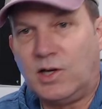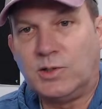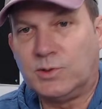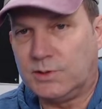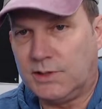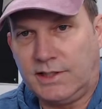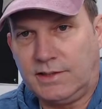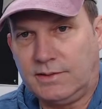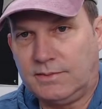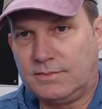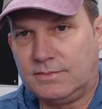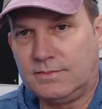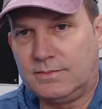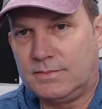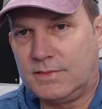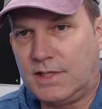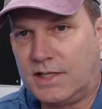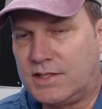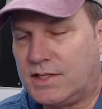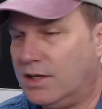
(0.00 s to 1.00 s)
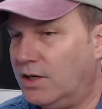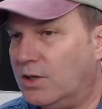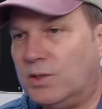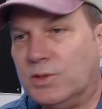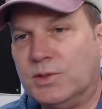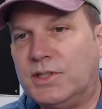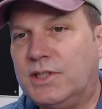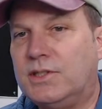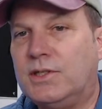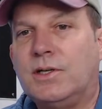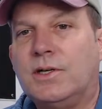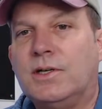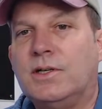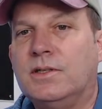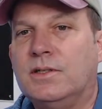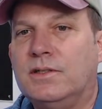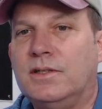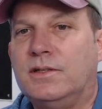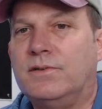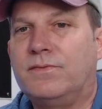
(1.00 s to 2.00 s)
only. That's the only
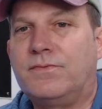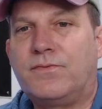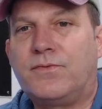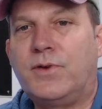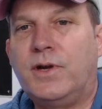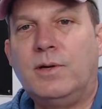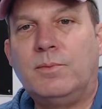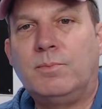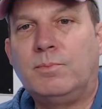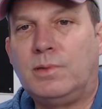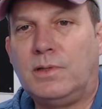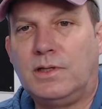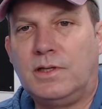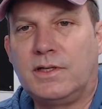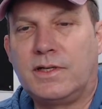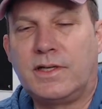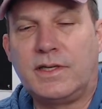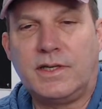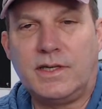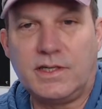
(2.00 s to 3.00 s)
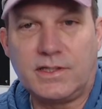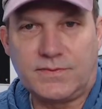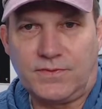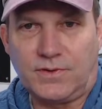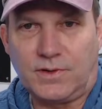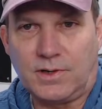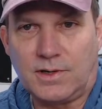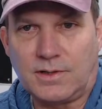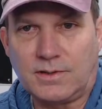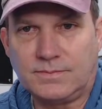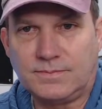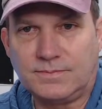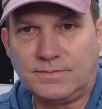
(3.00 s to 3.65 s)
car that a Freedom plug is for.